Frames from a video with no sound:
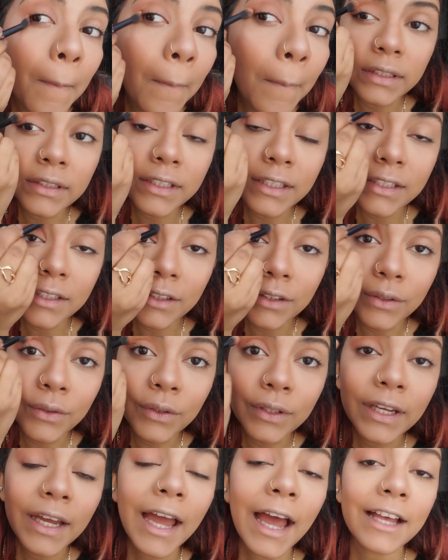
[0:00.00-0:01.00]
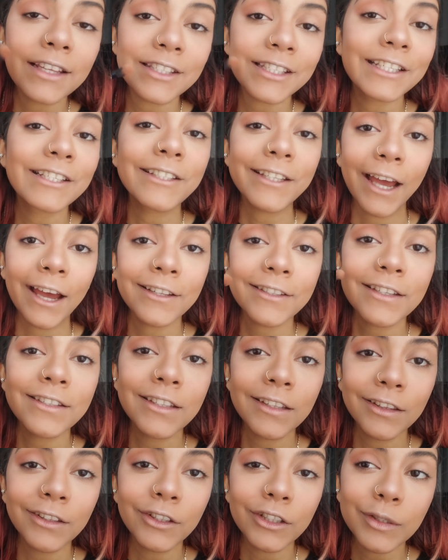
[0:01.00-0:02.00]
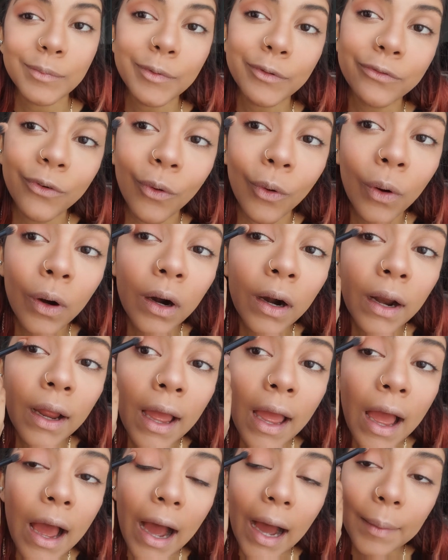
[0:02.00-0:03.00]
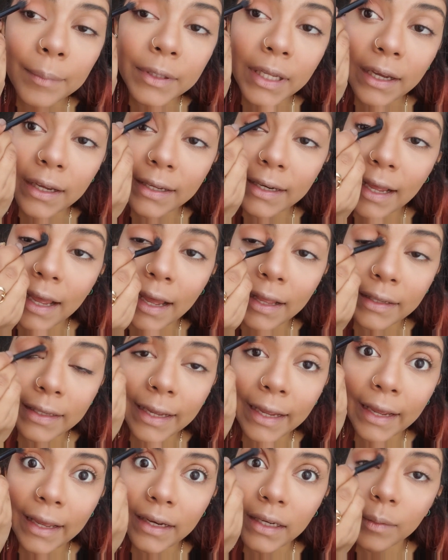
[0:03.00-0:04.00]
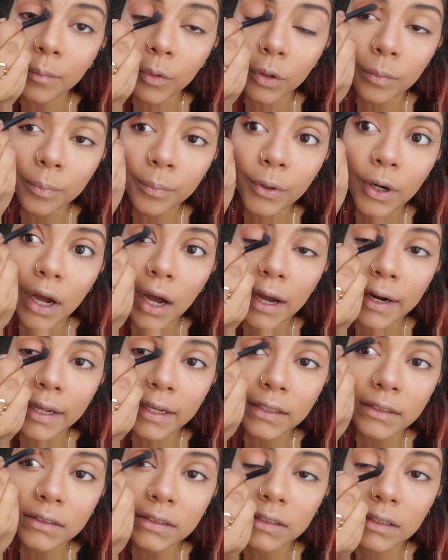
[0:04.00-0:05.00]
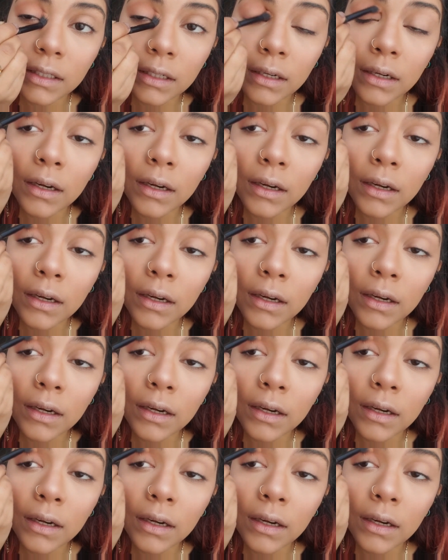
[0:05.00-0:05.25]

It doesn't look as intense as it looked before. I'm not gonna add any more product.